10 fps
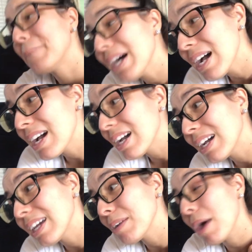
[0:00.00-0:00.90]

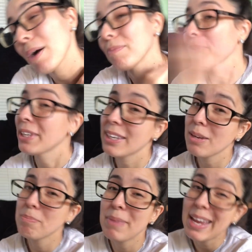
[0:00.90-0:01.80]
But I'm
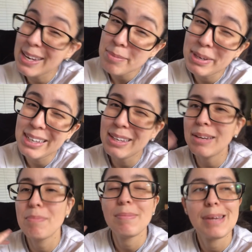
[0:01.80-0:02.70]
thinking maybe
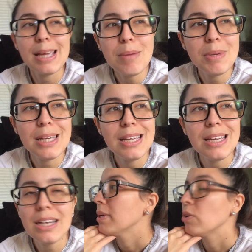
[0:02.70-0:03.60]

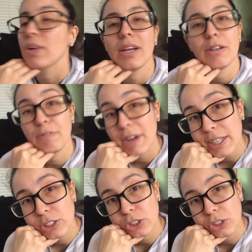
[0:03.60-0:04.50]
it'll get here
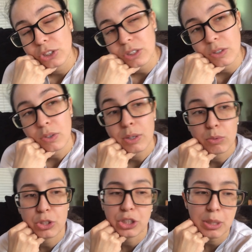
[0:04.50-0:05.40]
faster or it
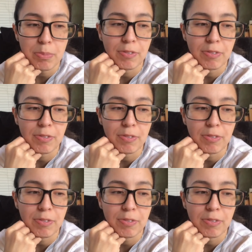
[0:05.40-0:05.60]
will ship